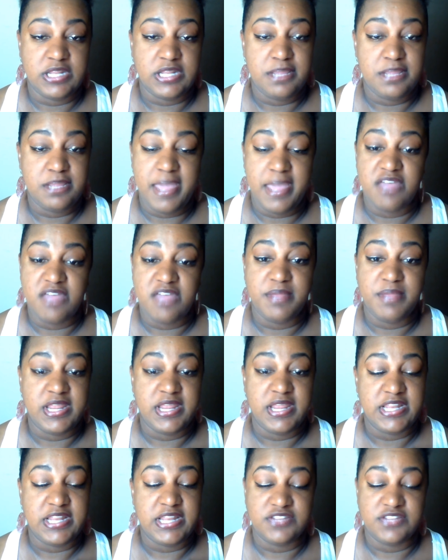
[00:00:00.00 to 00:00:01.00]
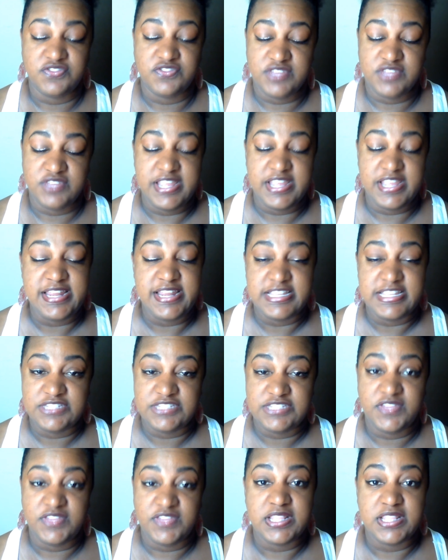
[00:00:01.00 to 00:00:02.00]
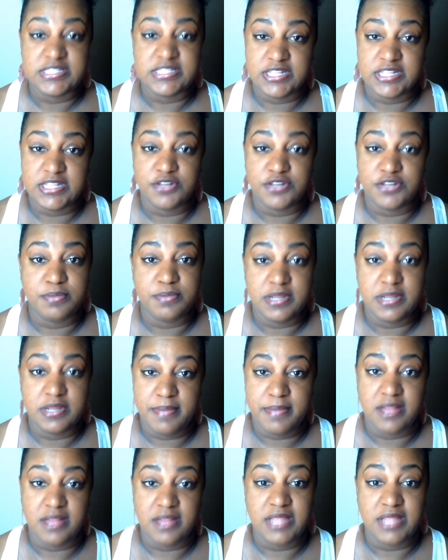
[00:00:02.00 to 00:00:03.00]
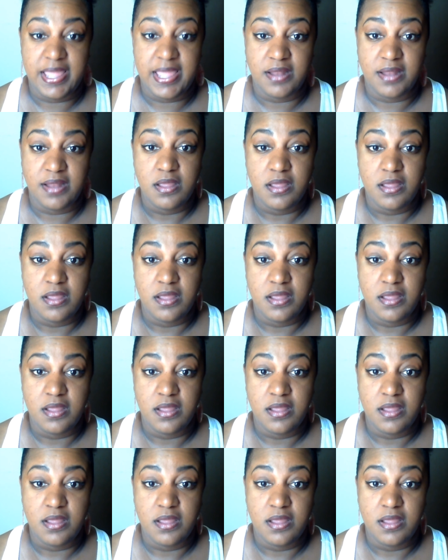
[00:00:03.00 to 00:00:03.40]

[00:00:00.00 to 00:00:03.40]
He may have been in his feelings a little bit about that.